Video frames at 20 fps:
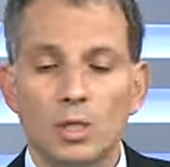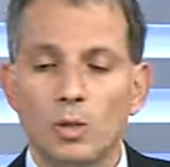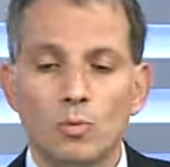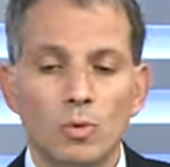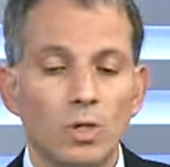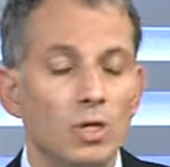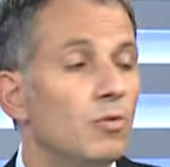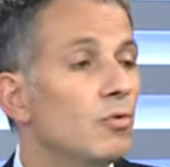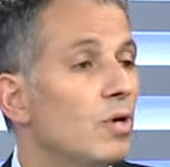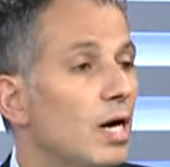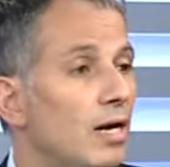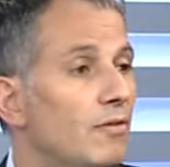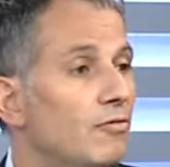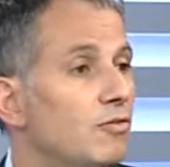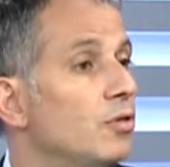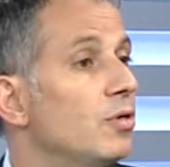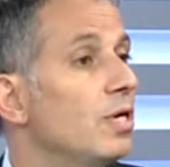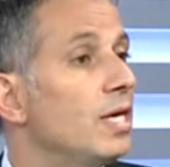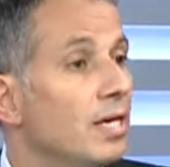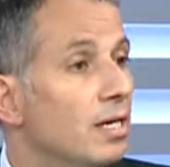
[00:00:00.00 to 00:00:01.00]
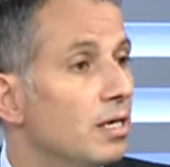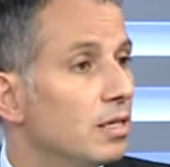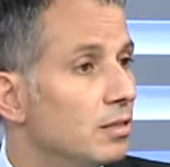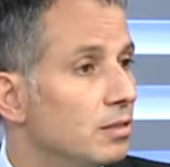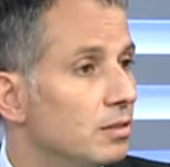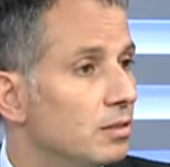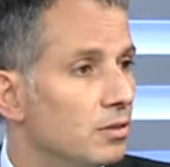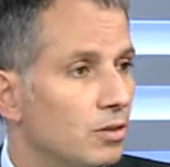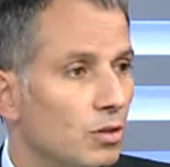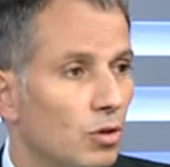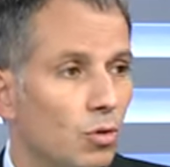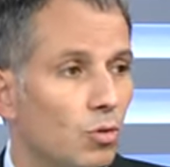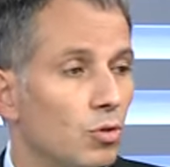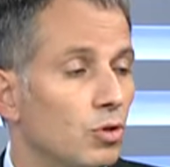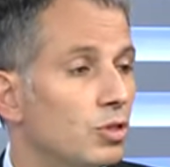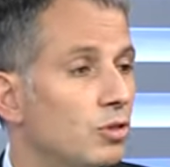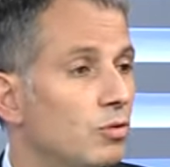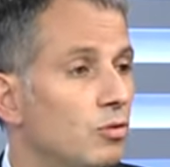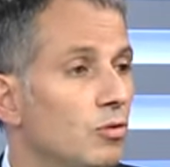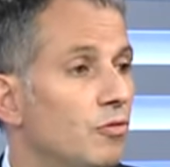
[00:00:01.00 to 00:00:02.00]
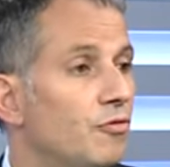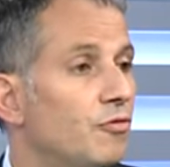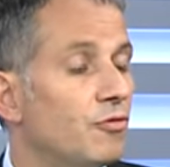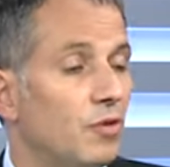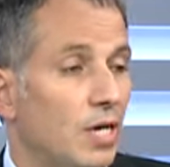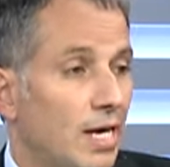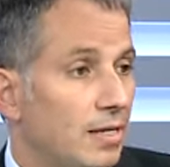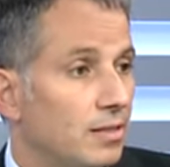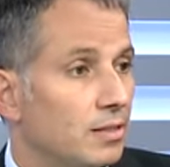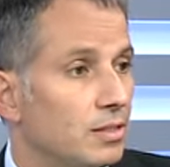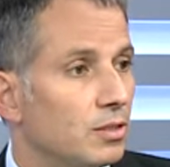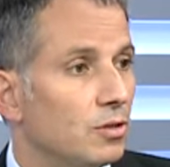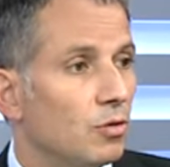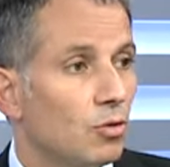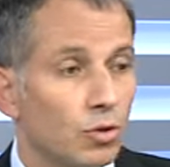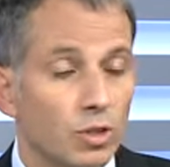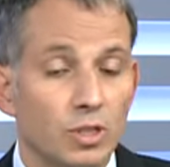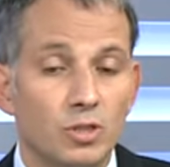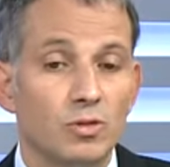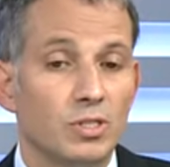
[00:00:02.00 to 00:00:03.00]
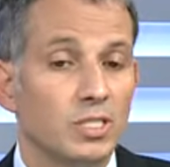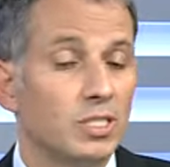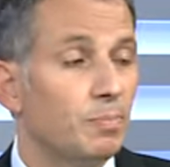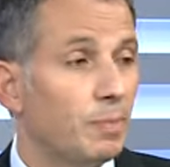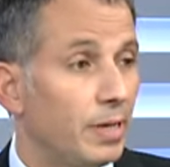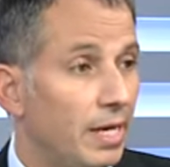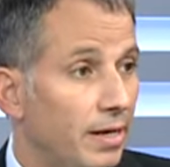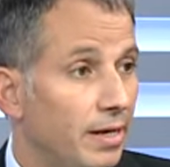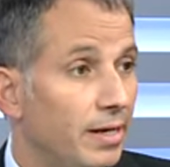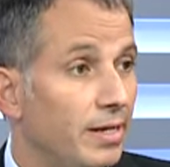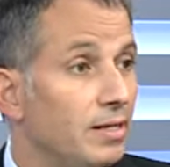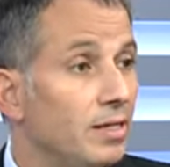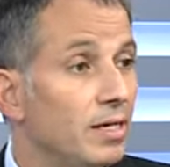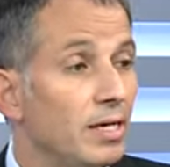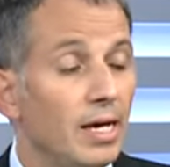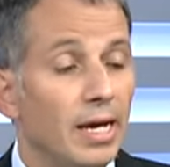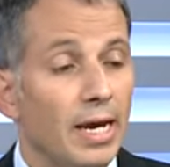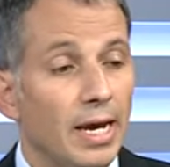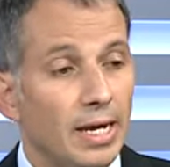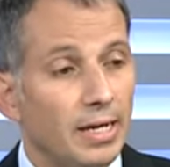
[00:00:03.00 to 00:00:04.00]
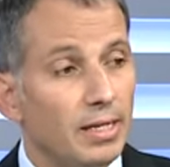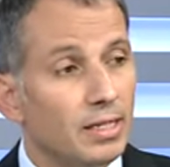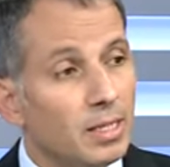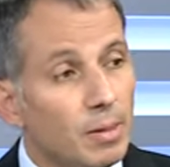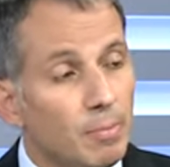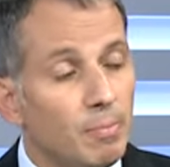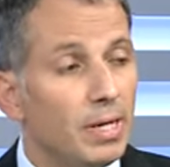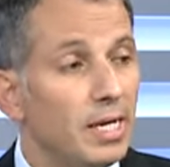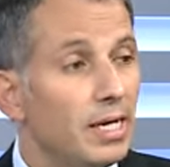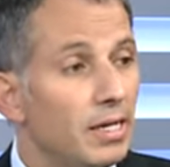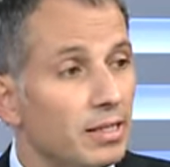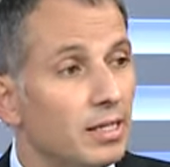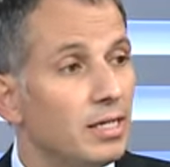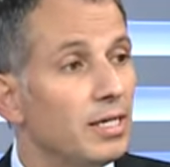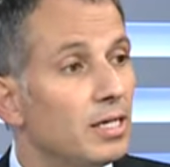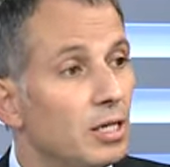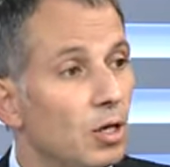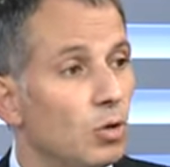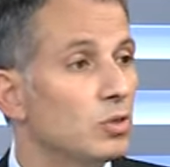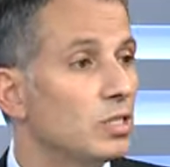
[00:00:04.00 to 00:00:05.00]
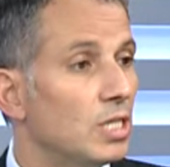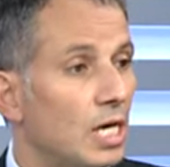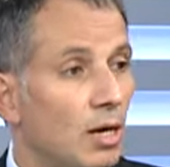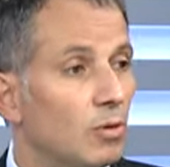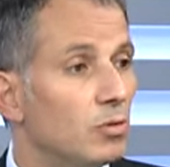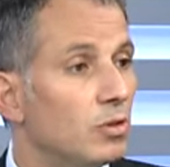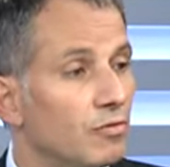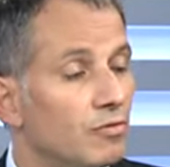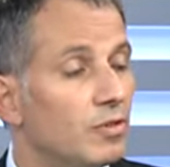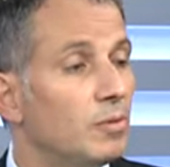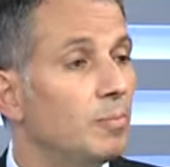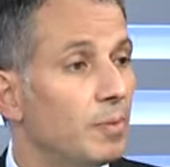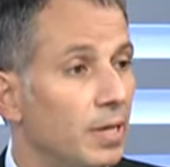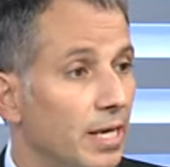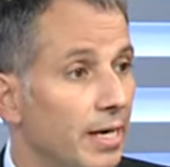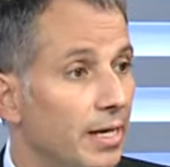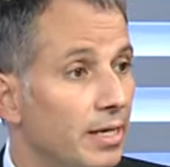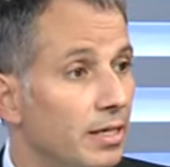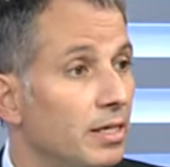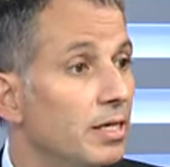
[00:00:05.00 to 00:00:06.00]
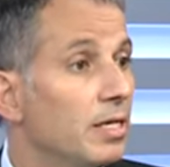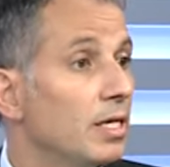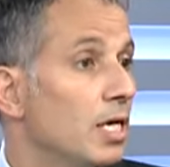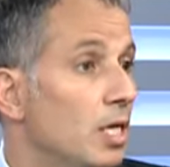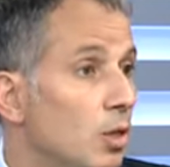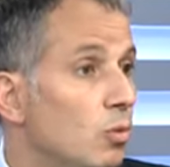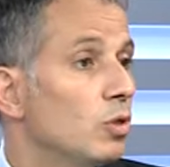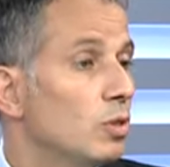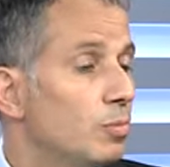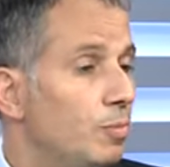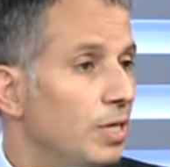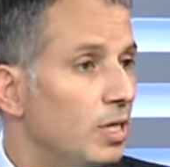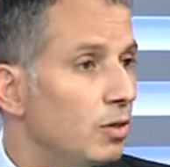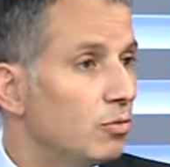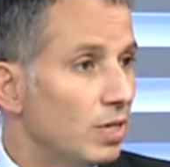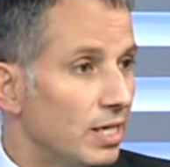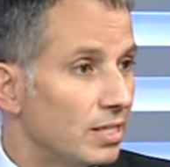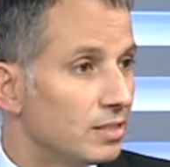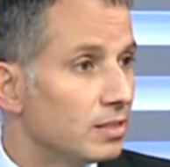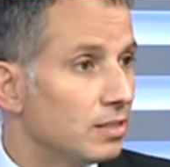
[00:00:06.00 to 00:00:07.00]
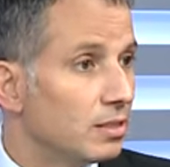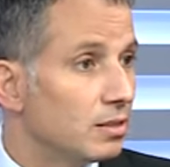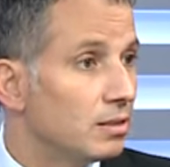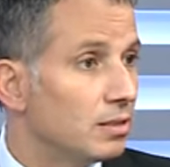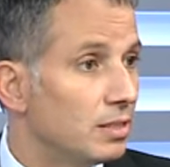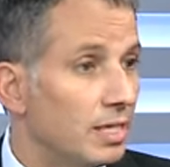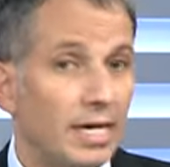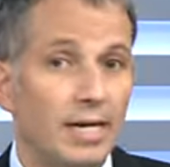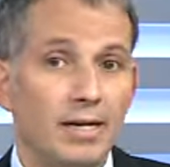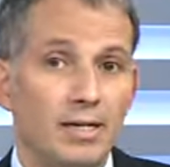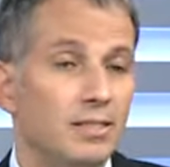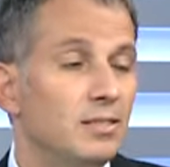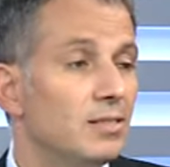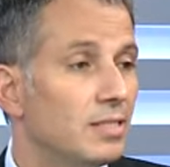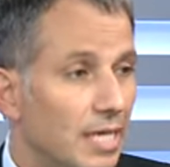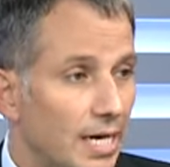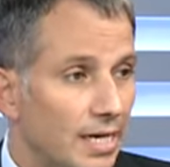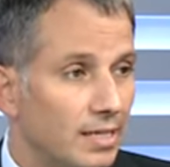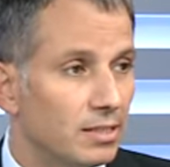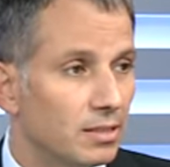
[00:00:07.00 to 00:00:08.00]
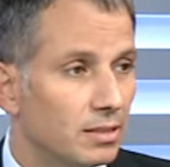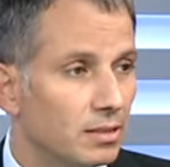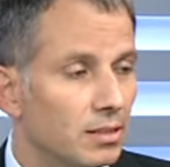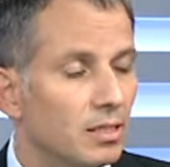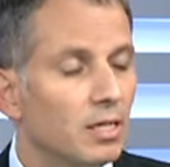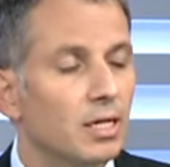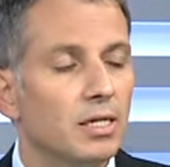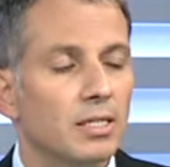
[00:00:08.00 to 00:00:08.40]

will arrive to England or to France or to Spain, and the minute he goes out of the plane, he would be arrested and indicted.